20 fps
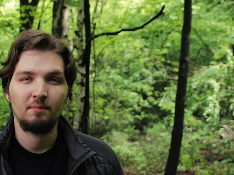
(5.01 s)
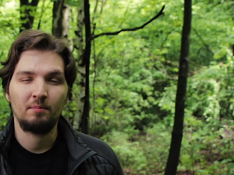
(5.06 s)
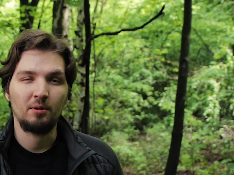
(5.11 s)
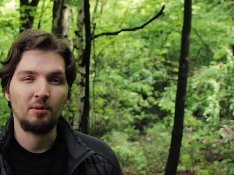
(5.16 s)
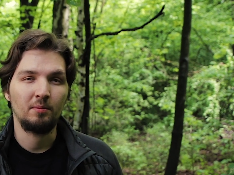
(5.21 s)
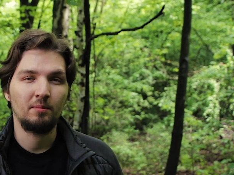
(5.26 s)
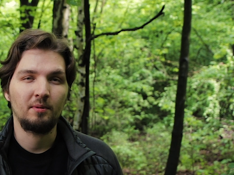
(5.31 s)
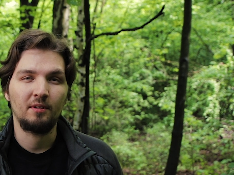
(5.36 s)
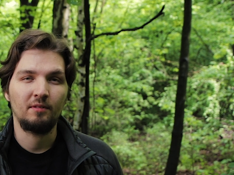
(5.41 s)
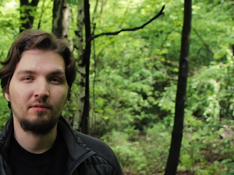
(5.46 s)

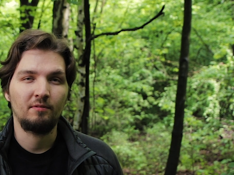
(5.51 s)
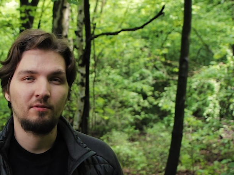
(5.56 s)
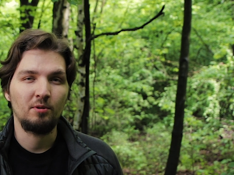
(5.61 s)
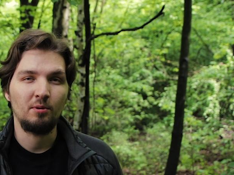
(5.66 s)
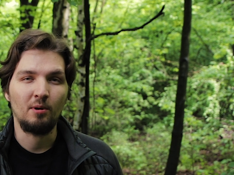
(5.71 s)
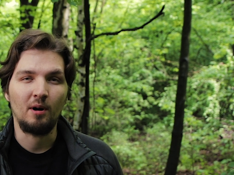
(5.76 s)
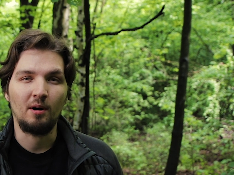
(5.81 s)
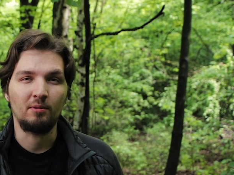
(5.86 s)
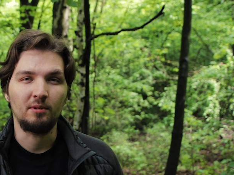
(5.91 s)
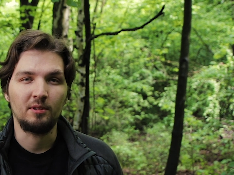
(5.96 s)
probably a
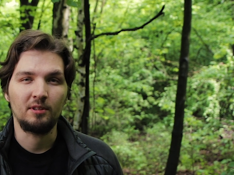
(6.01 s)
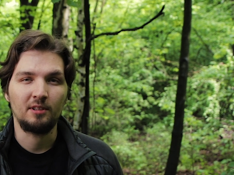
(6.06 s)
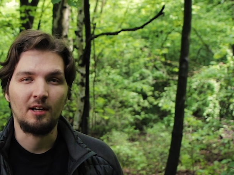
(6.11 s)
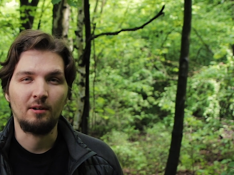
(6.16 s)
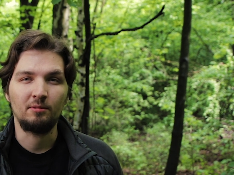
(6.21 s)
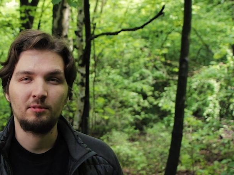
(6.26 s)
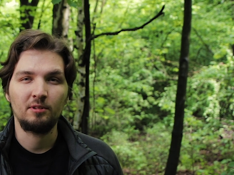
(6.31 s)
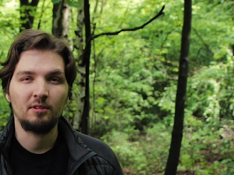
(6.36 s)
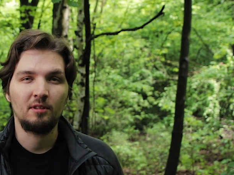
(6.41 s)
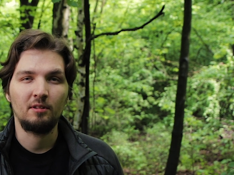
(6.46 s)
few hours
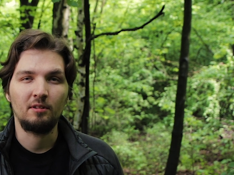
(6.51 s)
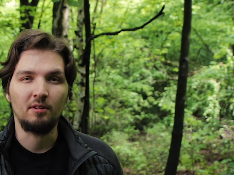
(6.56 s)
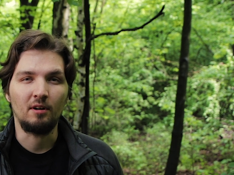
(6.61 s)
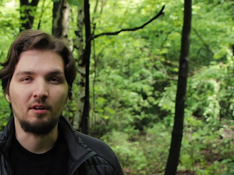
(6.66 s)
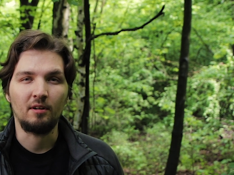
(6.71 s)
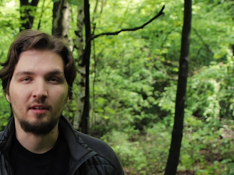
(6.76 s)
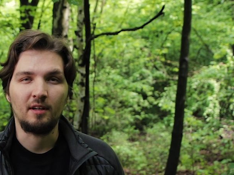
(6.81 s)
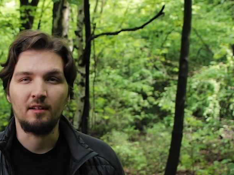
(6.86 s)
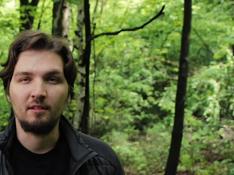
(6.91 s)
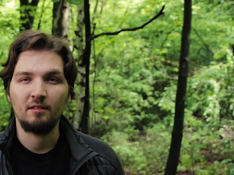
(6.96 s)
out in the
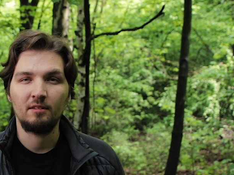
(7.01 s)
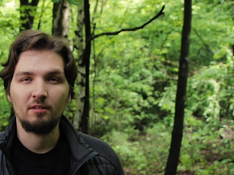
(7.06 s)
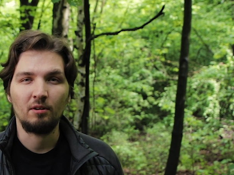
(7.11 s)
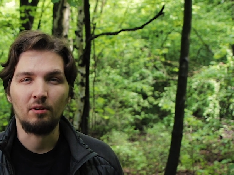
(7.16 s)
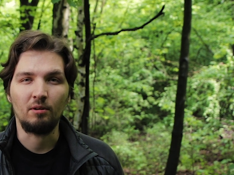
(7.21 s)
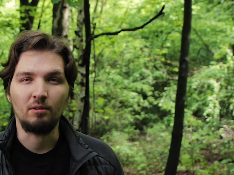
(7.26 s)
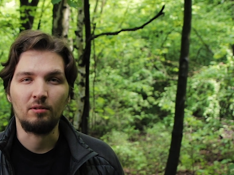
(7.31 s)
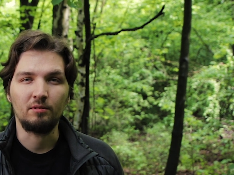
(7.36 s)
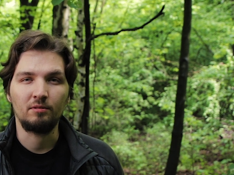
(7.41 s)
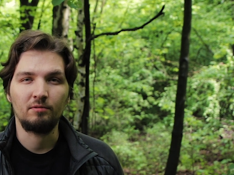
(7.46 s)
dark and the
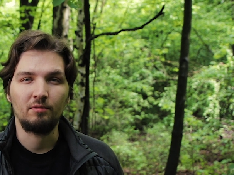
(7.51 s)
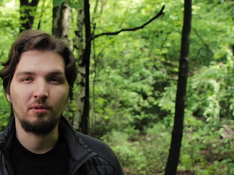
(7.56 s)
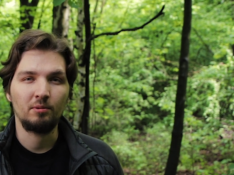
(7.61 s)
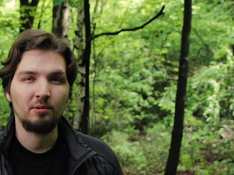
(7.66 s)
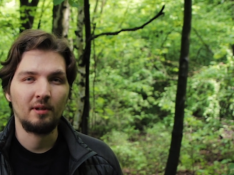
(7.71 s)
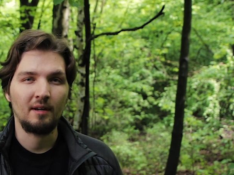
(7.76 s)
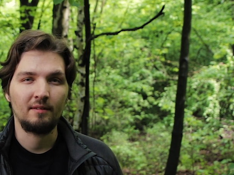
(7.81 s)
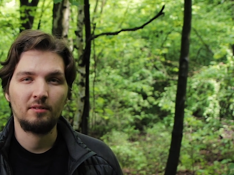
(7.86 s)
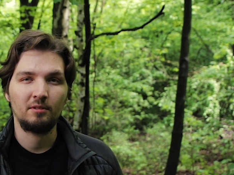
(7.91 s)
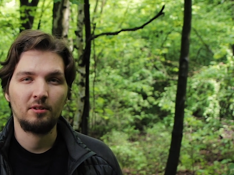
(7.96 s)
cold
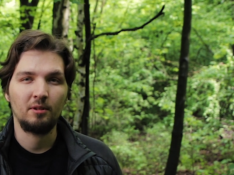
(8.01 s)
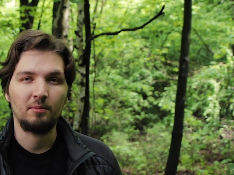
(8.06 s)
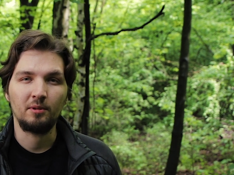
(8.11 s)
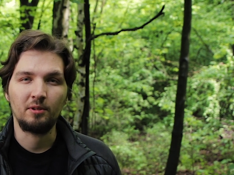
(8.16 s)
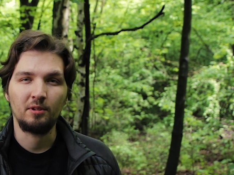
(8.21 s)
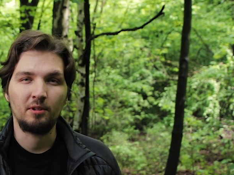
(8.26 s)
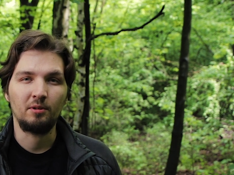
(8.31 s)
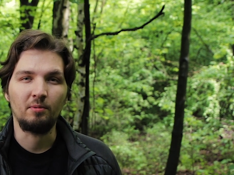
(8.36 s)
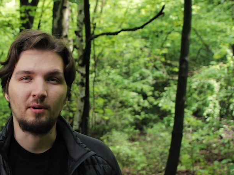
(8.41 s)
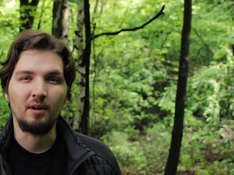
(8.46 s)
photographing the
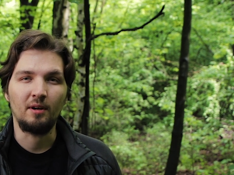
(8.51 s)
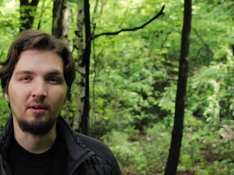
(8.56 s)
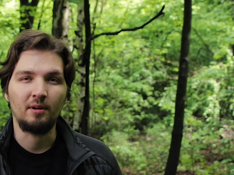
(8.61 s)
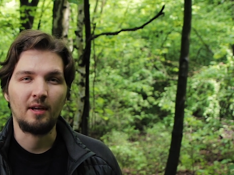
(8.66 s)
Milky Way.